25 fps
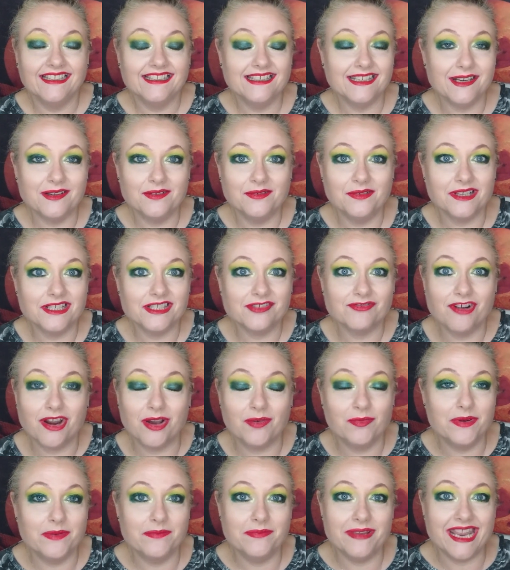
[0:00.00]
Don't know what's
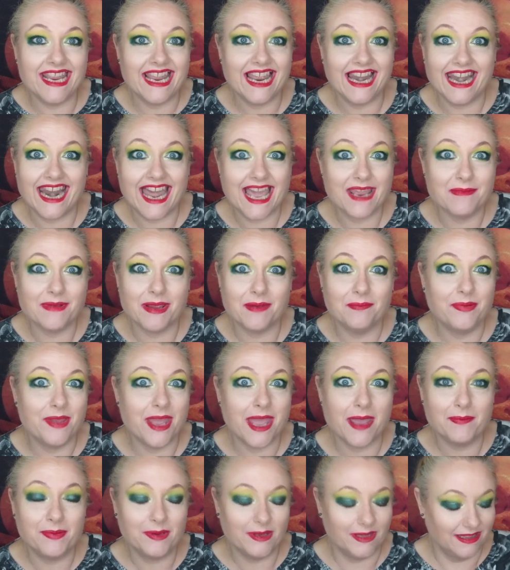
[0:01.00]
wrong with me. I like my
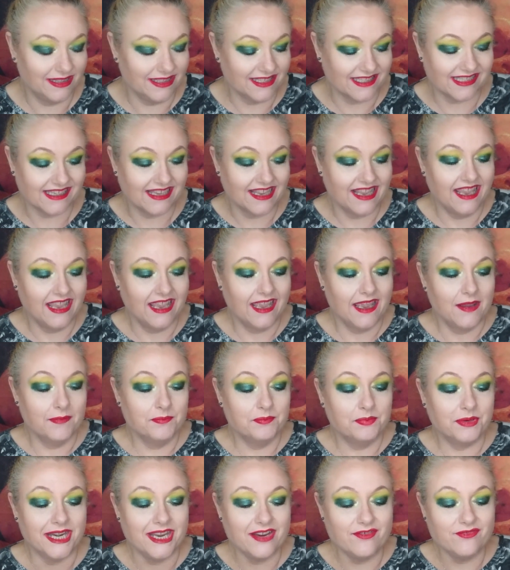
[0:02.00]
purples.
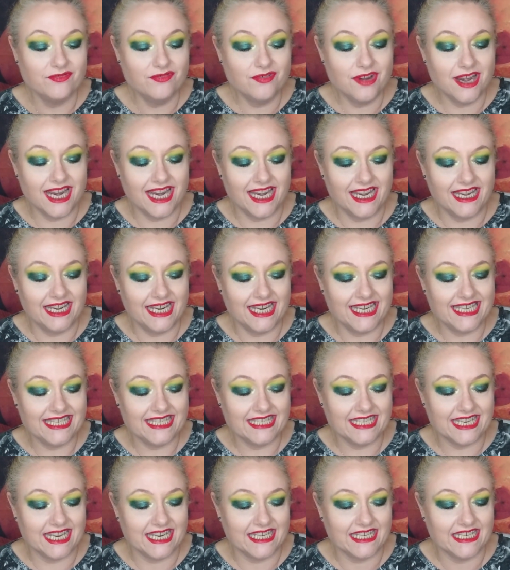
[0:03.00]
But it really
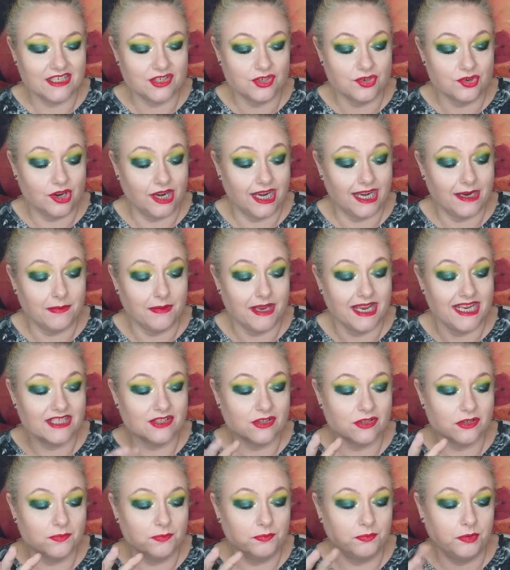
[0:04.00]
did intrigue me.
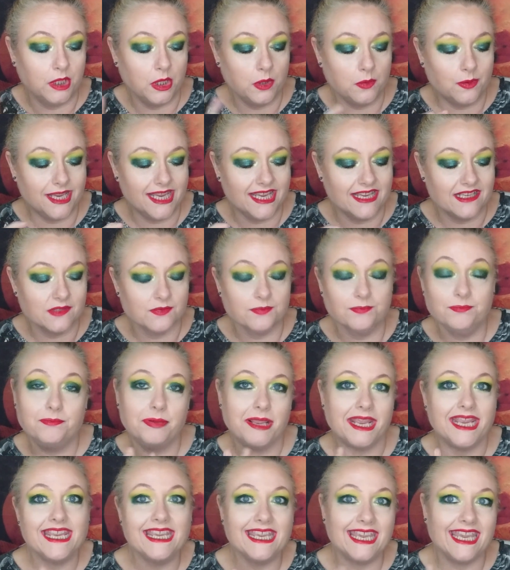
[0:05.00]
It's so bluey
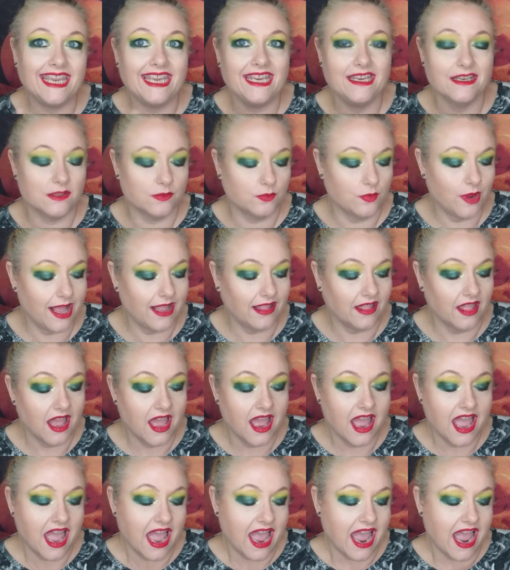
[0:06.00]
and pinky as well.
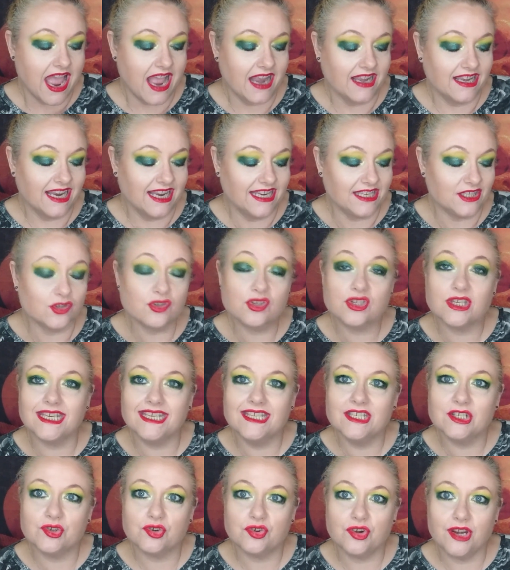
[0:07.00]
It just
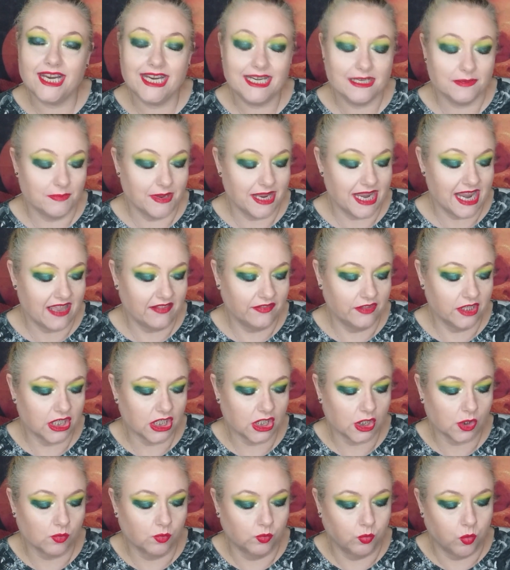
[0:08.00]
intrigued me. And the
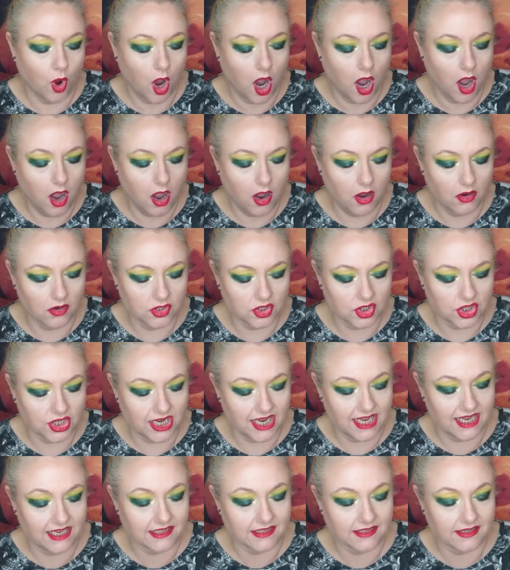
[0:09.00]

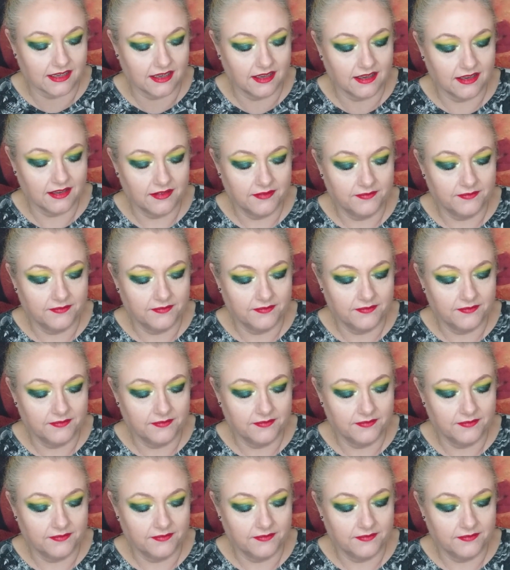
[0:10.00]
swatches.